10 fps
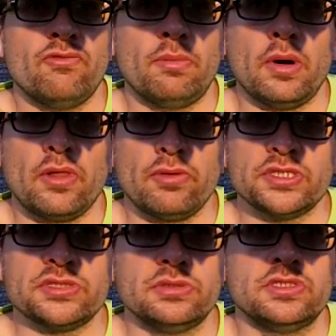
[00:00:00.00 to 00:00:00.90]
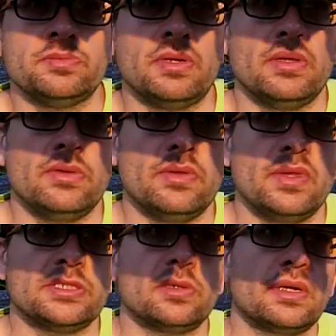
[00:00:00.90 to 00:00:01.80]
from all the wrestlers, but
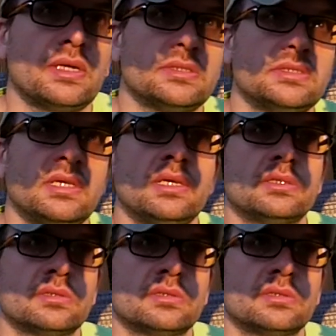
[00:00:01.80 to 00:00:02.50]
that's all I gotta say.